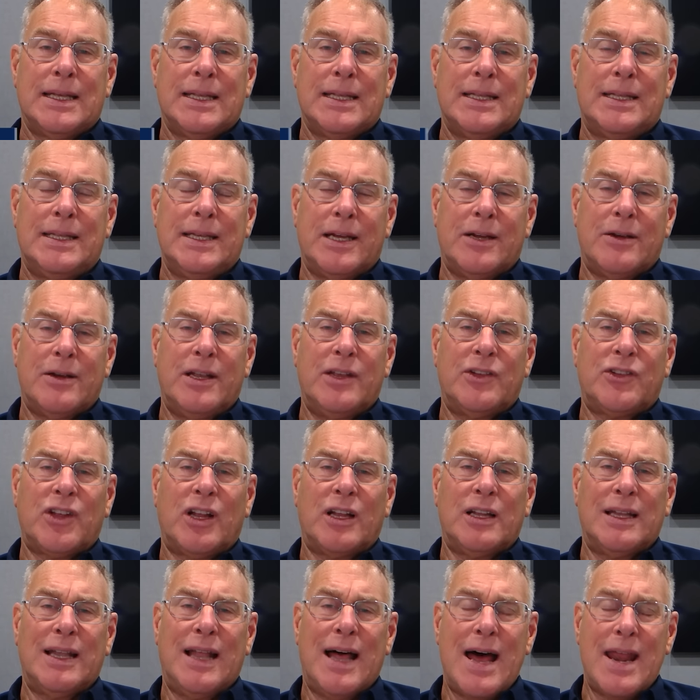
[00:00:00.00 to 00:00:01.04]
There is a
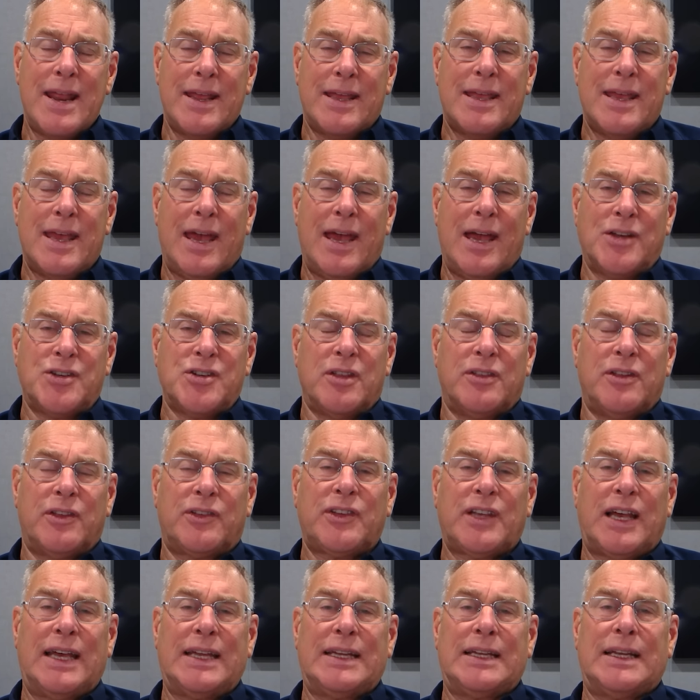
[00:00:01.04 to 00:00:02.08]
lot of cash on the
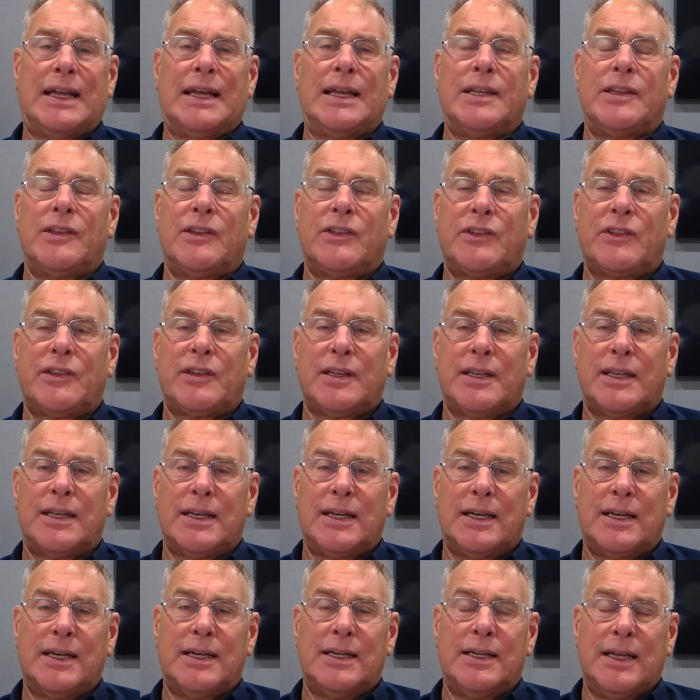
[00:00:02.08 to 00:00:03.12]
sidelines,
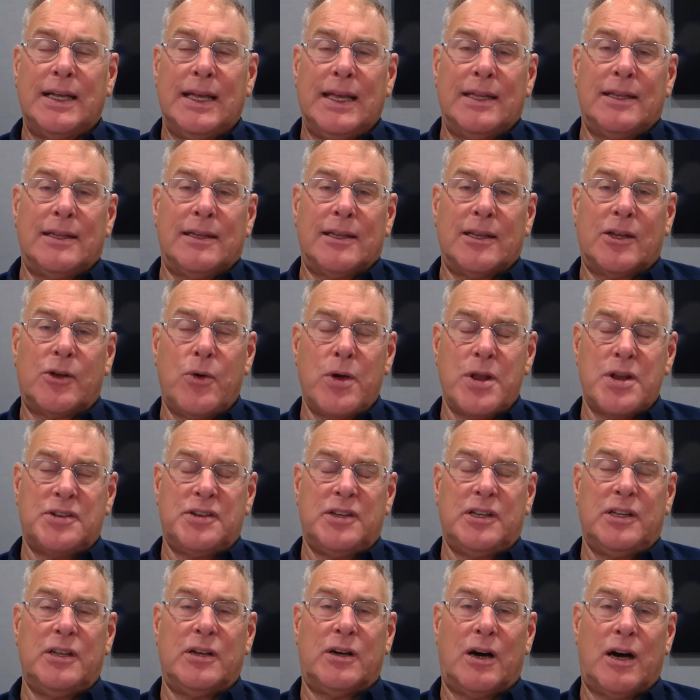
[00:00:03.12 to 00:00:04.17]
uh, and
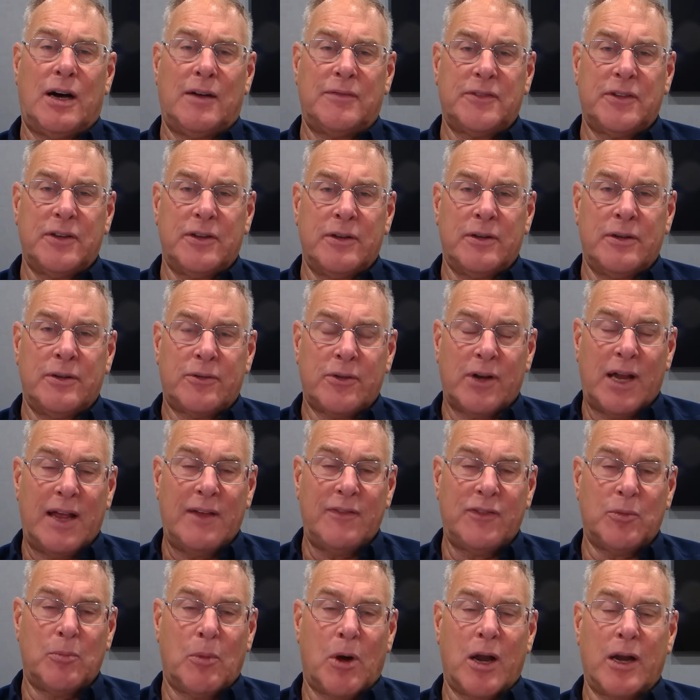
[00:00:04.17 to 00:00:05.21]
liquidity often
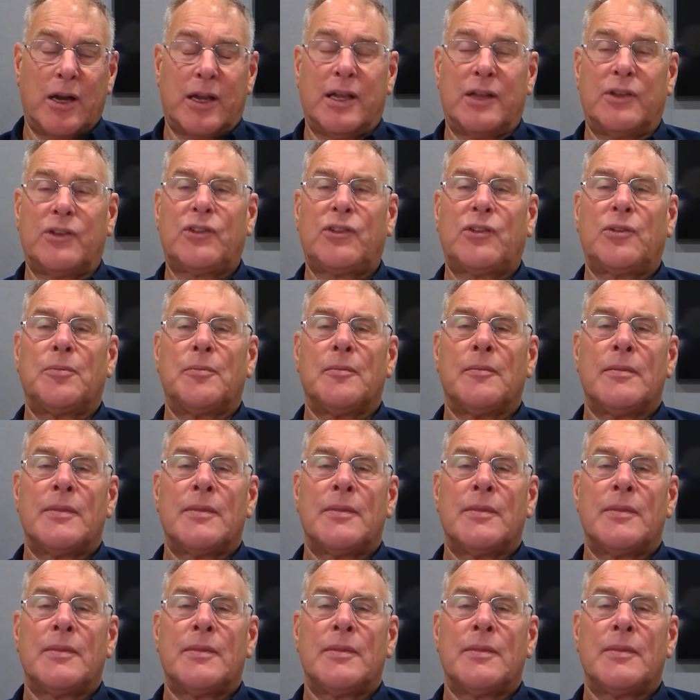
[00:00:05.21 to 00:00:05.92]
drives markets.